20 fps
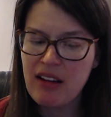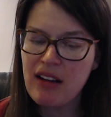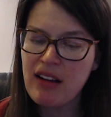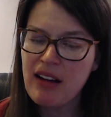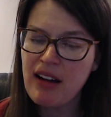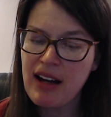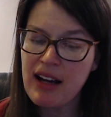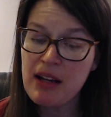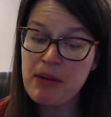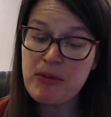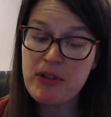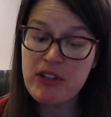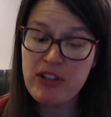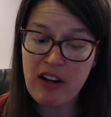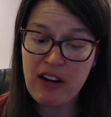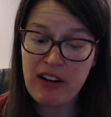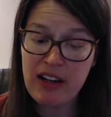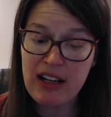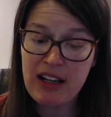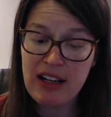I am
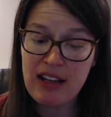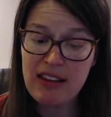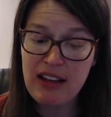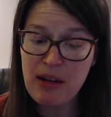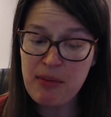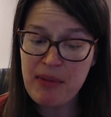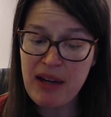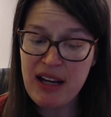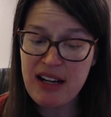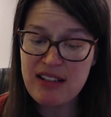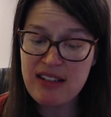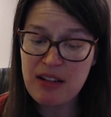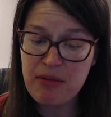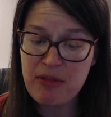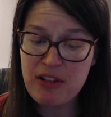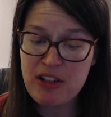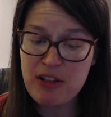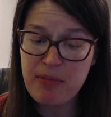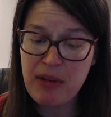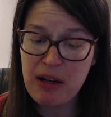sorry. That magazine
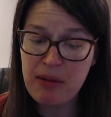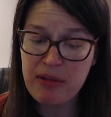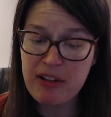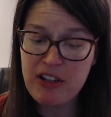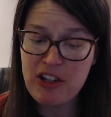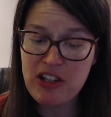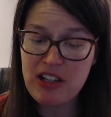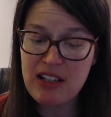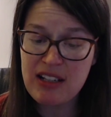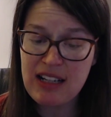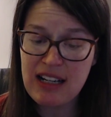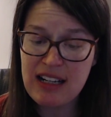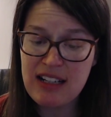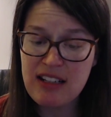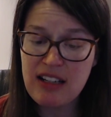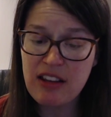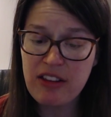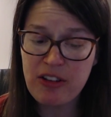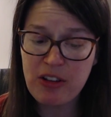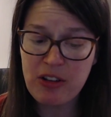was published in
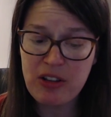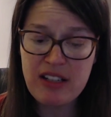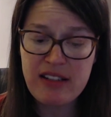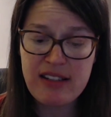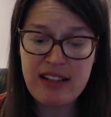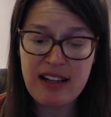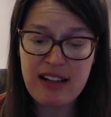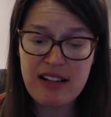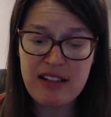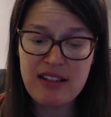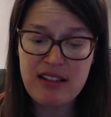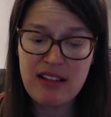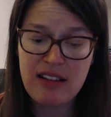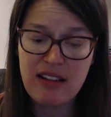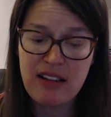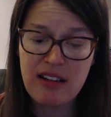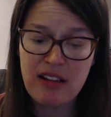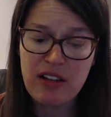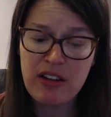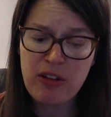1936.
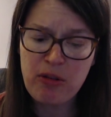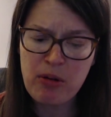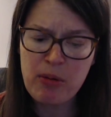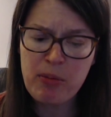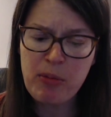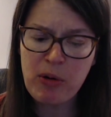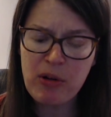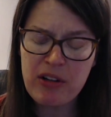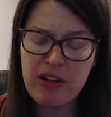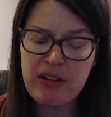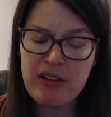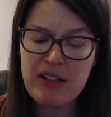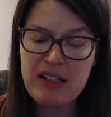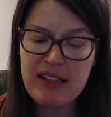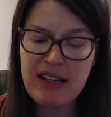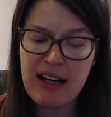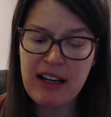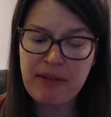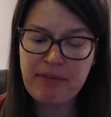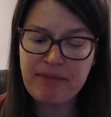The reporter is
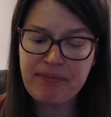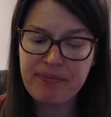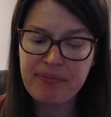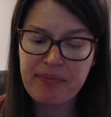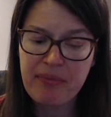dead.